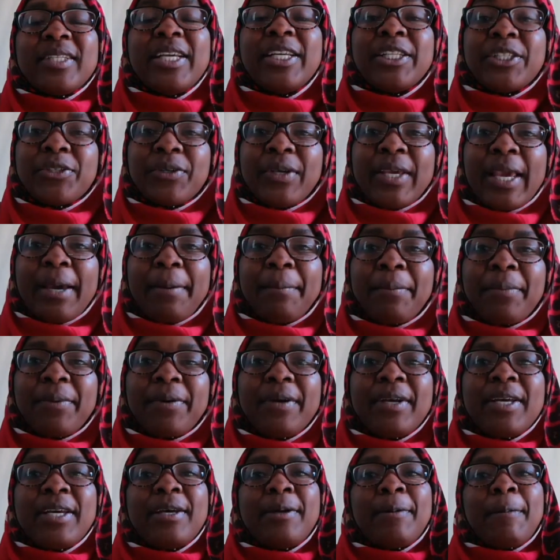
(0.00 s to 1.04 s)
GEMP.
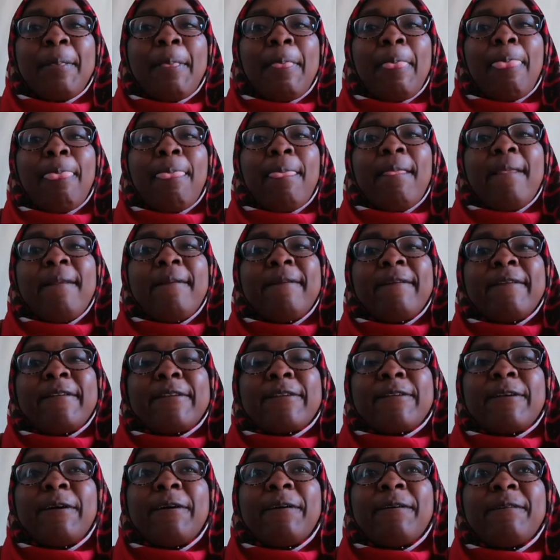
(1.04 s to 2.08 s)

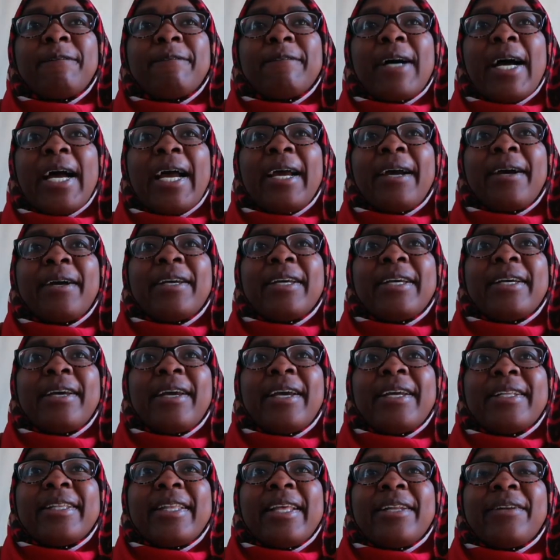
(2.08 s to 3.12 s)
So I
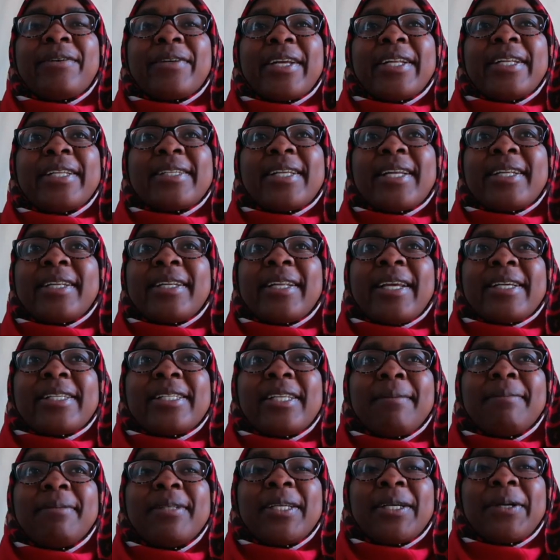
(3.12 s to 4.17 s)
had then already started
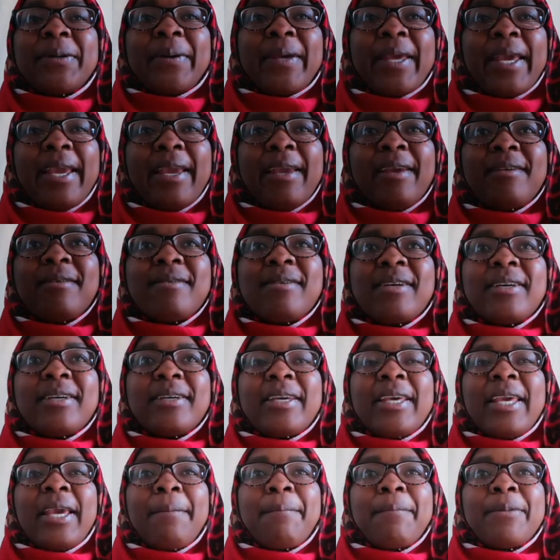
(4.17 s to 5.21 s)
accepting, okay,
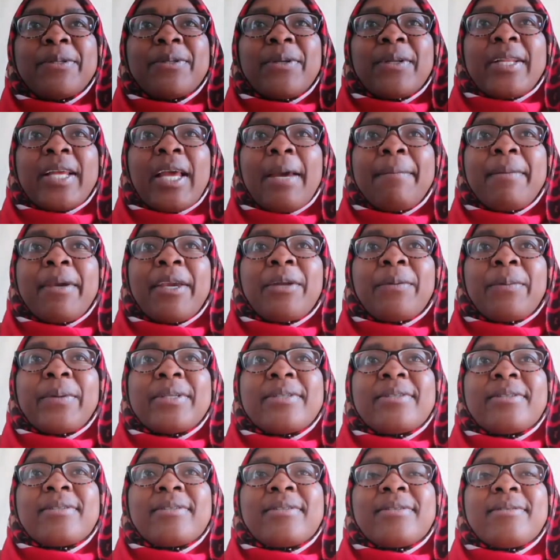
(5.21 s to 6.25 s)
GEMP is not coming. It
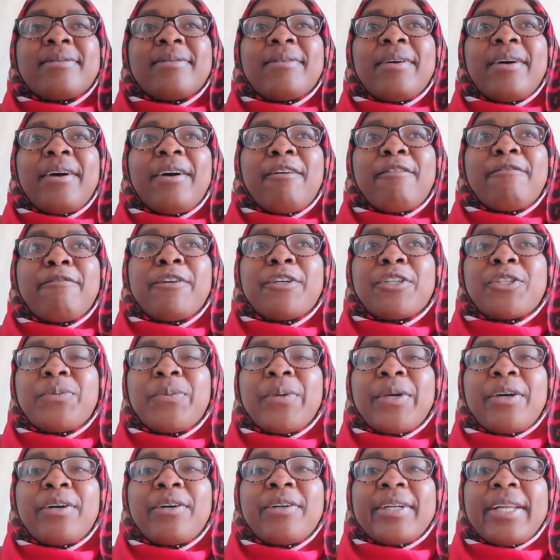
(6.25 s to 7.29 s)
was first
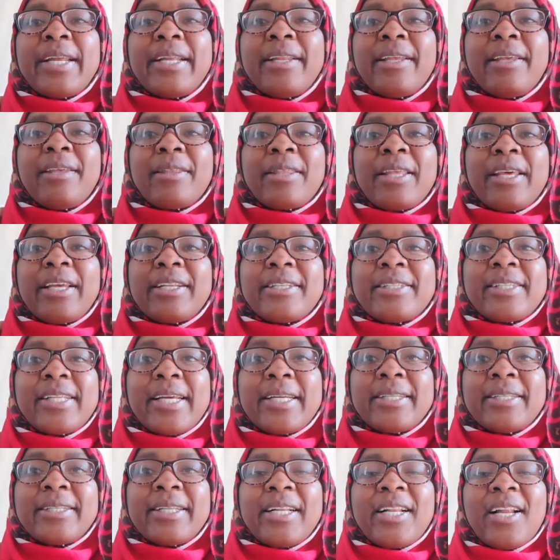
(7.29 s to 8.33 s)
week already, they had
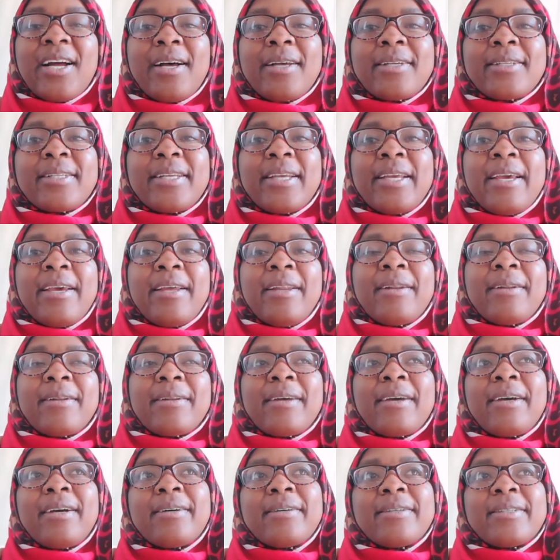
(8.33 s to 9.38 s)
started class, and
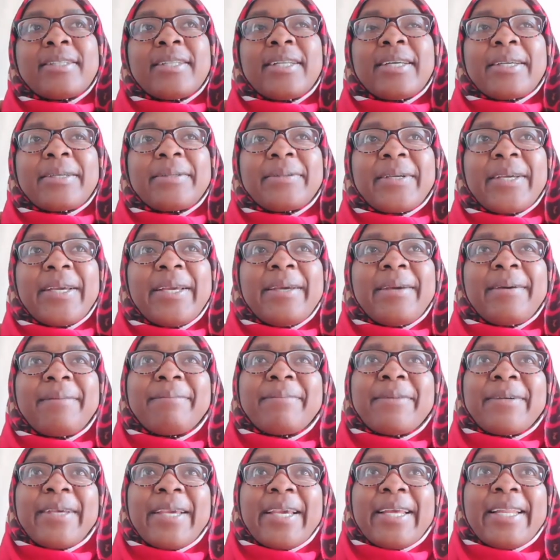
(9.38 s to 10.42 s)
I was like, okay,
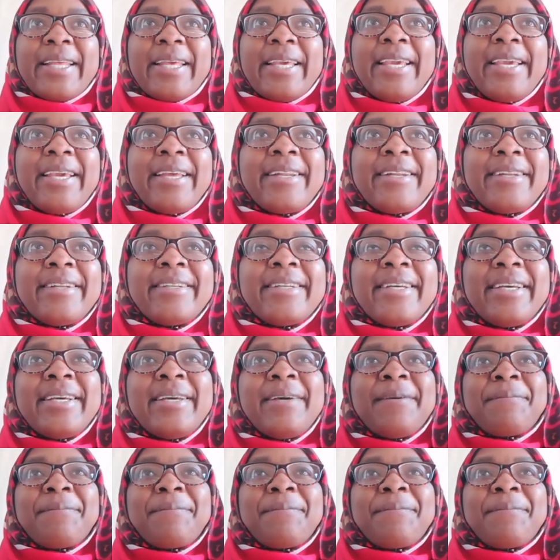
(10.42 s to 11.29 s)
I'm not getting in.